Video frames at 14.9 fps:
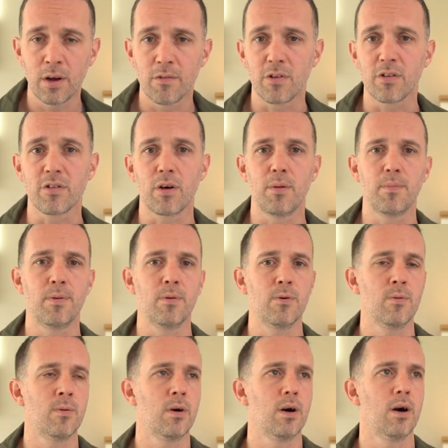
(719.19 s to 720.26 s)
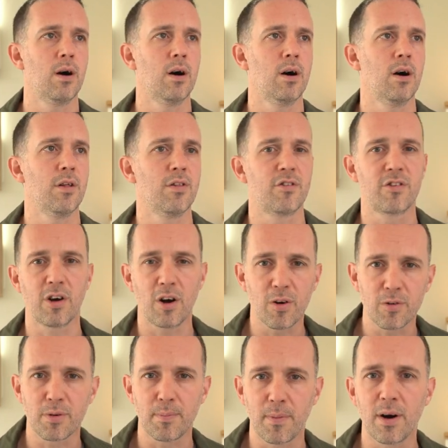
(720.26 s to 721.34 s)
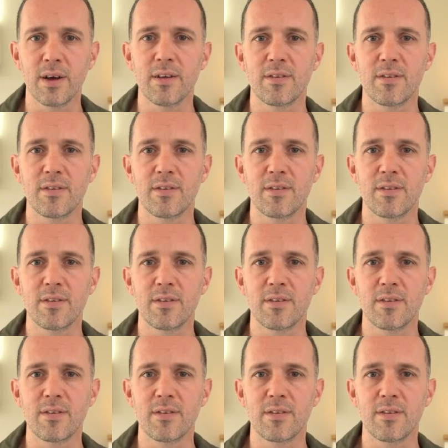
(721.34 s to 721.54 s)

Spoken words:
for example, the child might